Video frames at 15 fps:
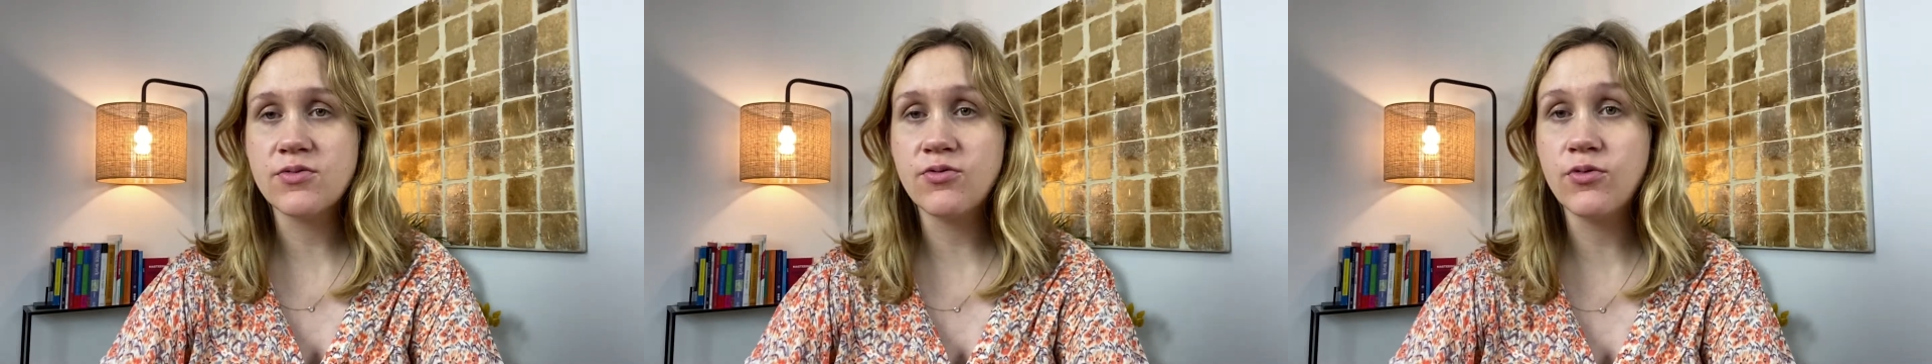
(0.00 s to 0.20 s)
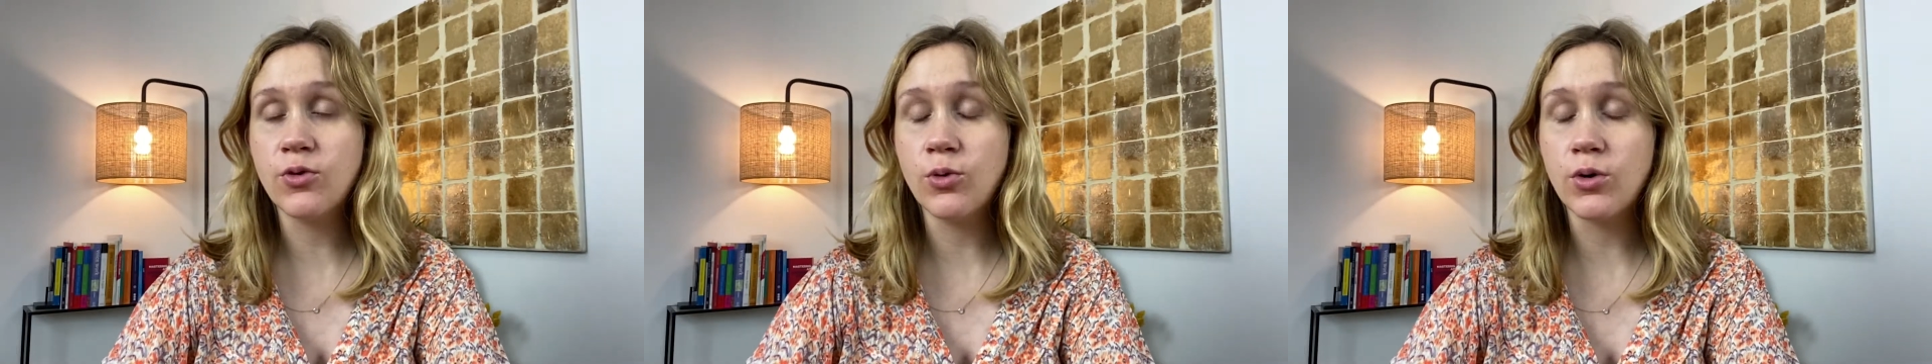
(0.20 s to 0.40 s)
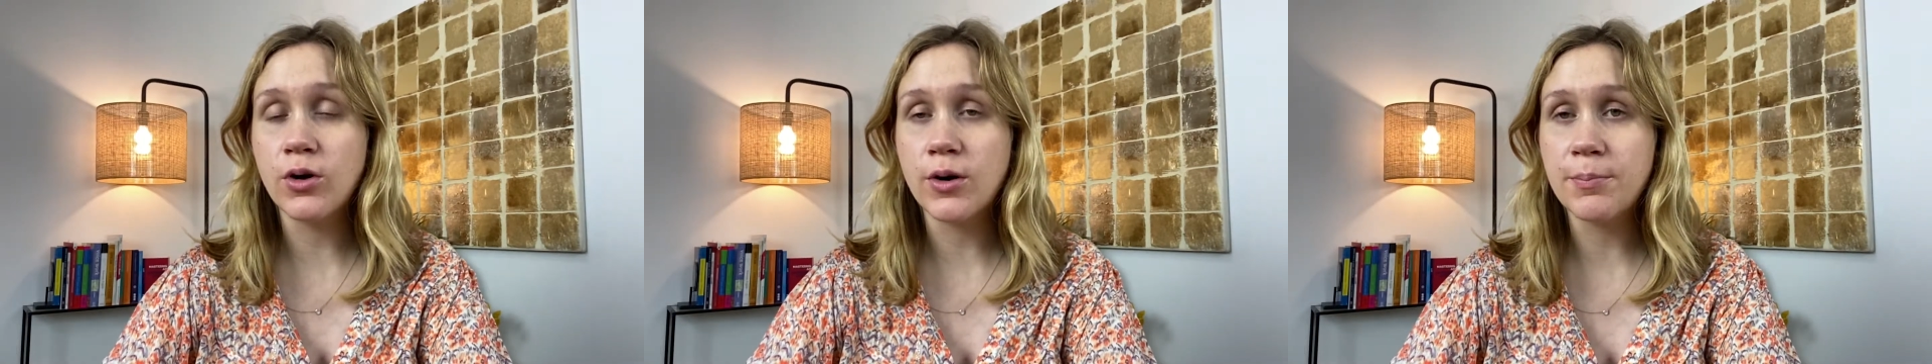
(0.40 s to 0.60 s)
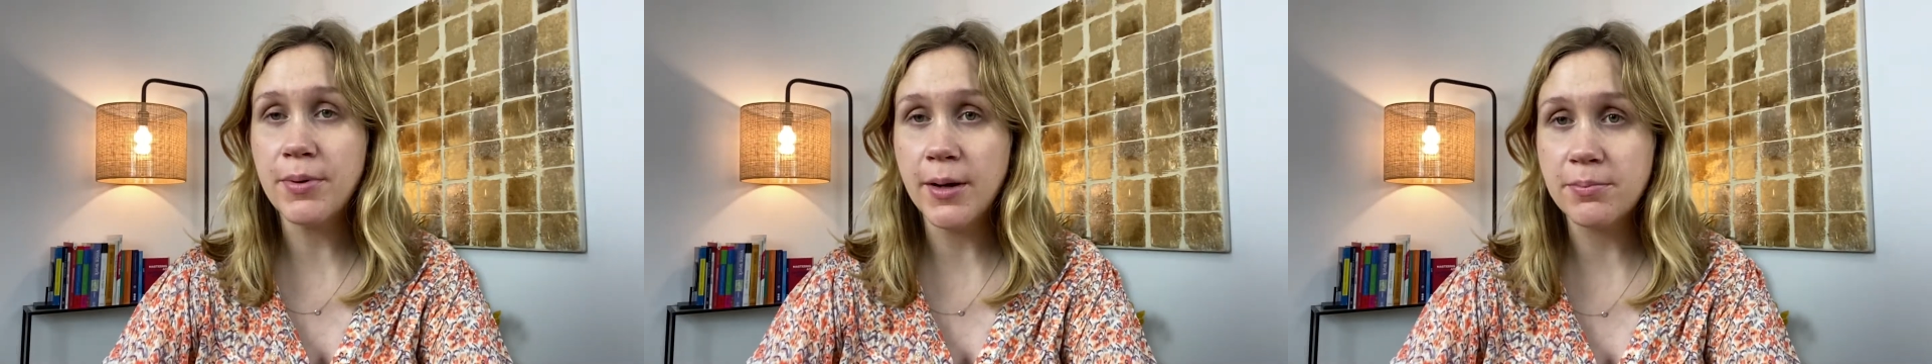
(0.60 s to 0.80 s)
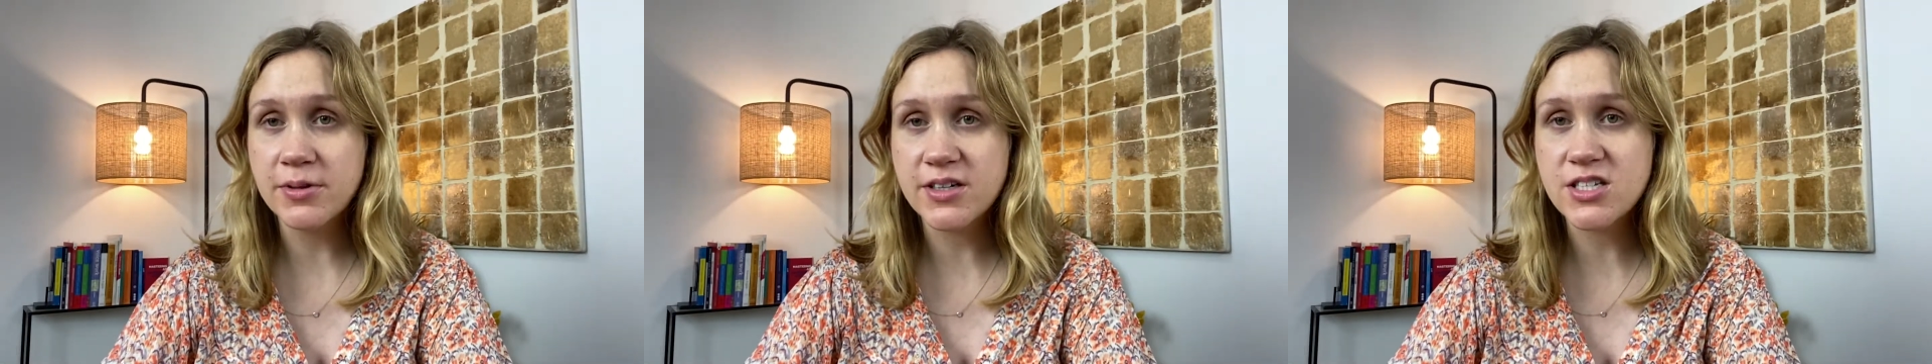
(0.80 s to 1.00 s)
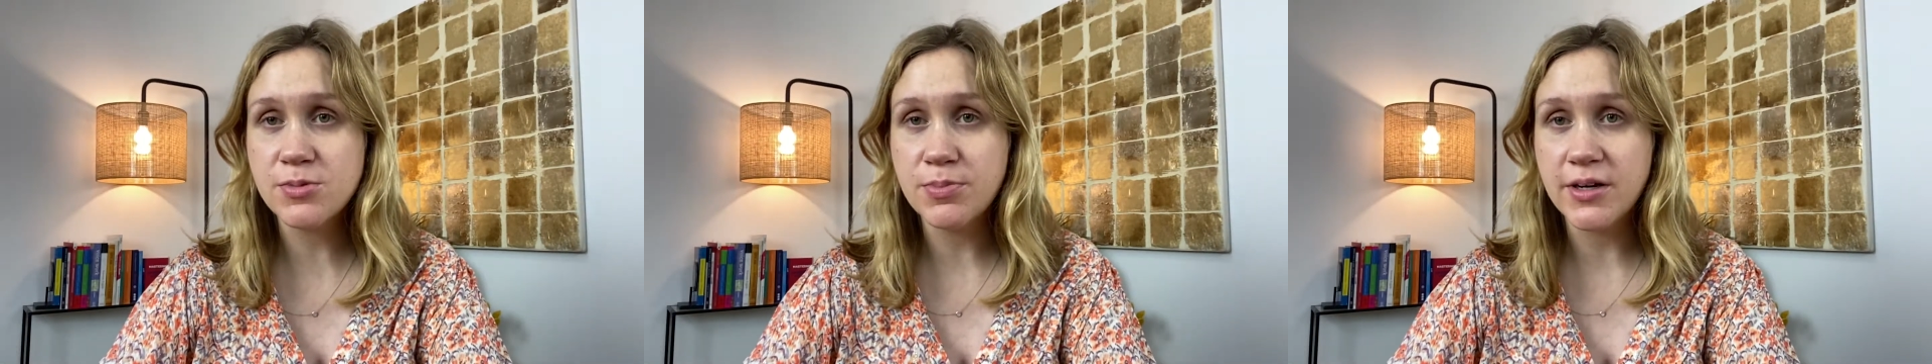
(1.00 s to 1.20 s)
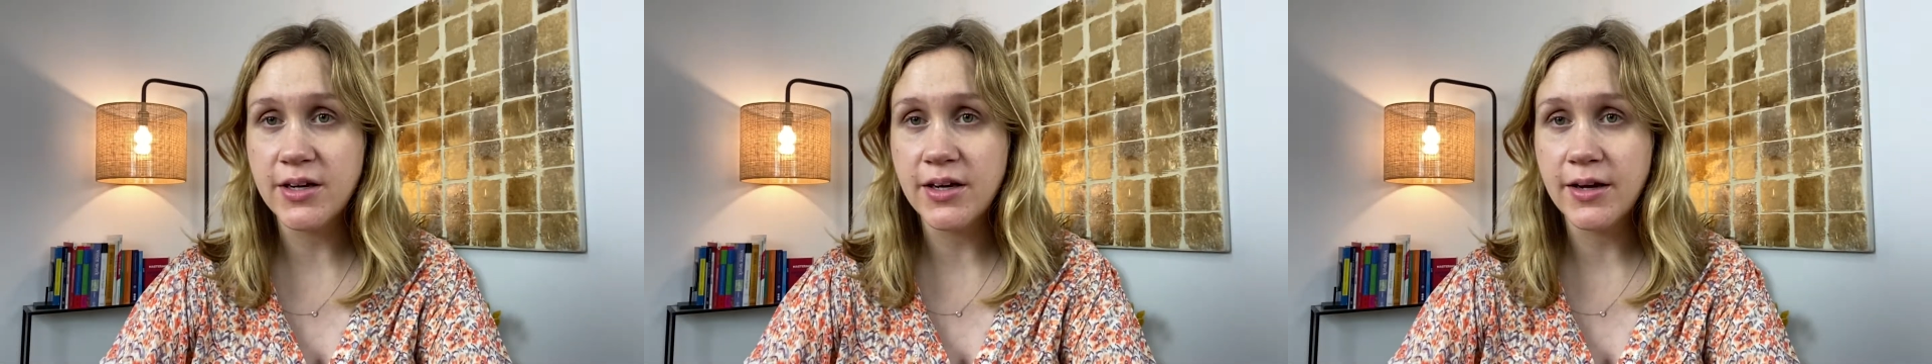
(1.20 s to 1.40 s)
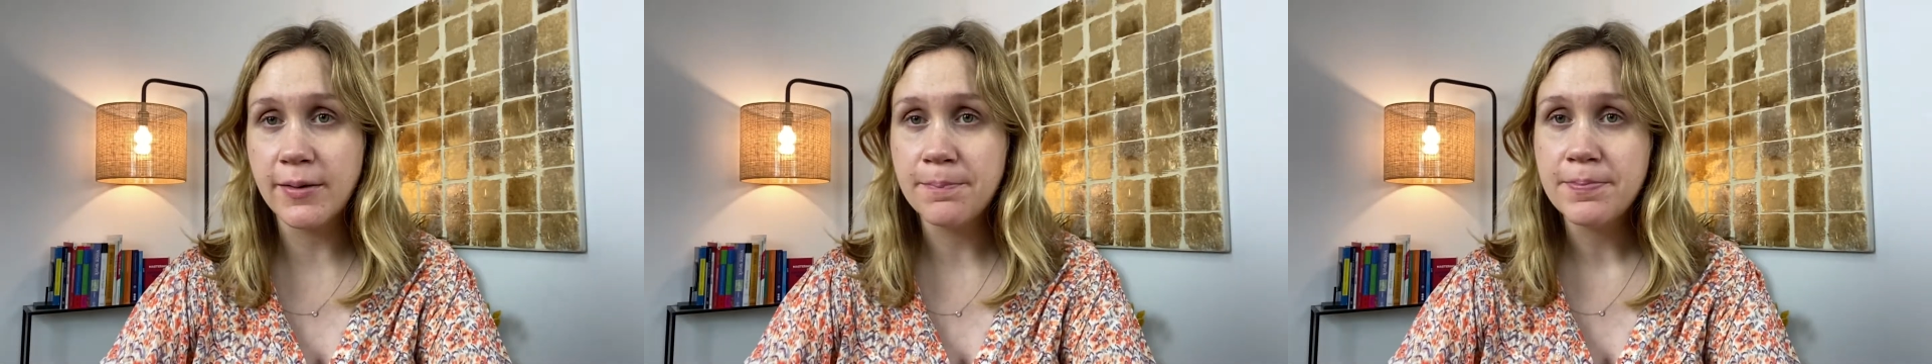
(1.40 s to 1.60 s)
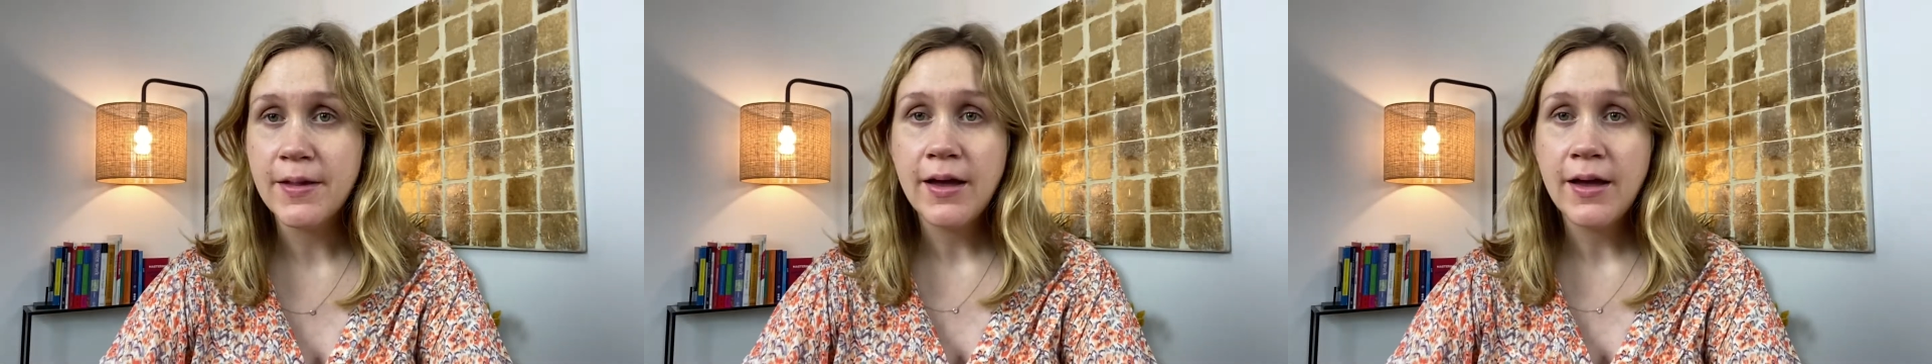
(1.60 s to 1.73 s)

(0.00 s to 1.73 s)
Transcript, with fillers: for public speaking.